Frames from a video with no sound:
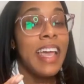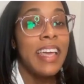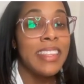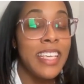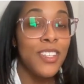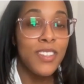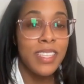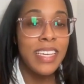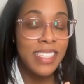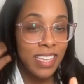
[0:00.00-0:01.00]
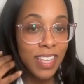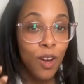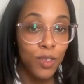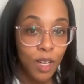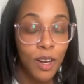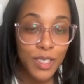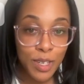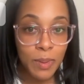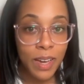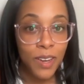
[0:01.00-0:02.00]
These are the things that they don't talk
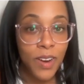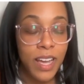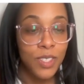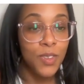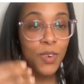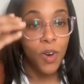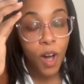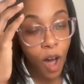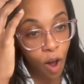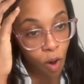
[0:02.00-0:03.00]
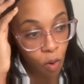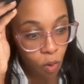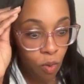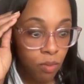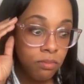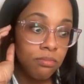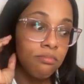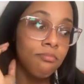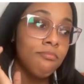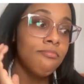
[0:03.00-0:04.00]
to you about in grad school. Oh,
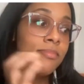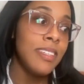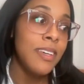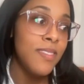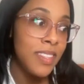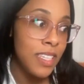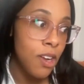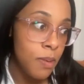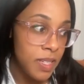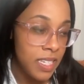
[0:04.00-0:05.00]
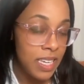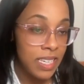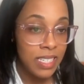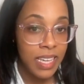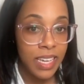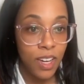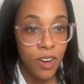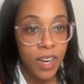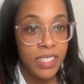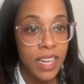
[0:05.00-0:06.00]
if this RBT isn't taking
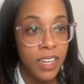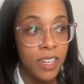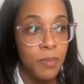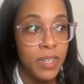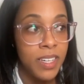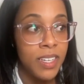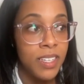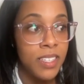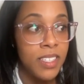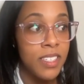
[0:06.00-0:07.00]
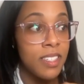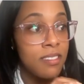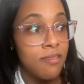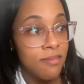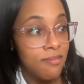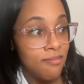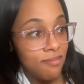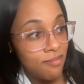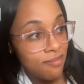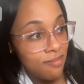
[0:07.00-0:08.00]
correct data because
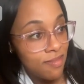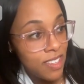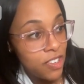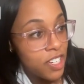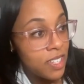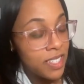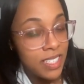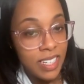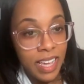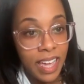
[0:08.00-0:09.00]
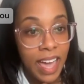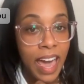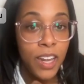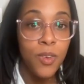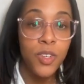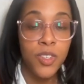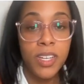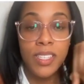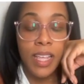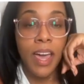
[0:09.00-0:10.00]
they're chilling today, how do you
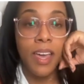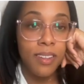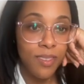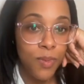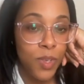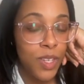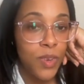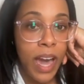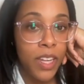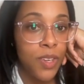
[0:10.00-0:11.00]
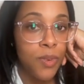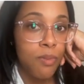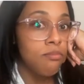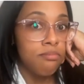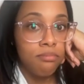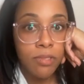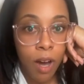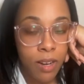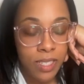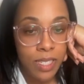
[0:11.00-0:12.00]
address that? How do you
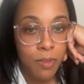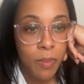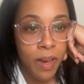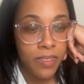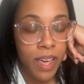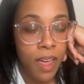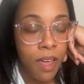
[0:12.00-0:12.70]
talk to them about that?